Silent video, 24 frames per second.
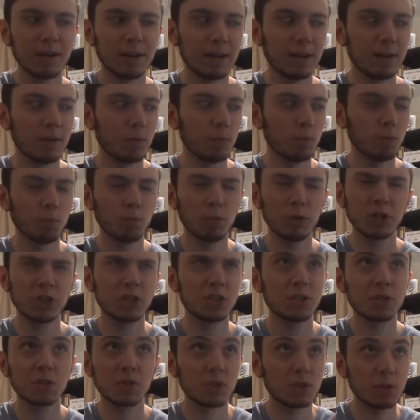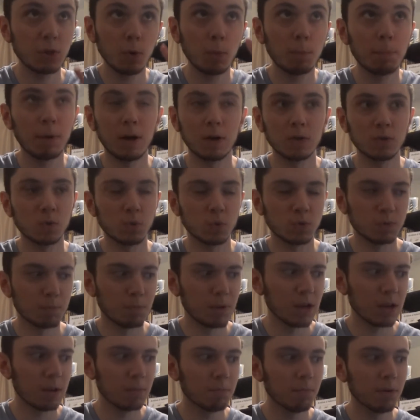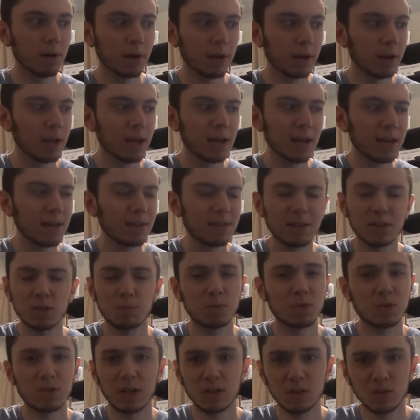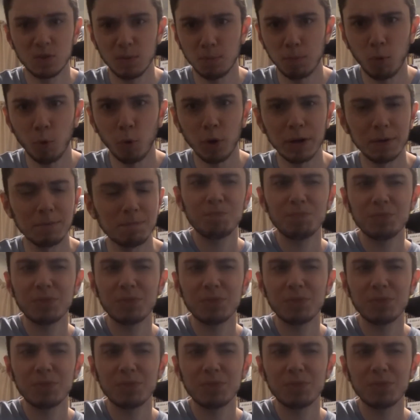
and which still puzzles me, but that's besides the point.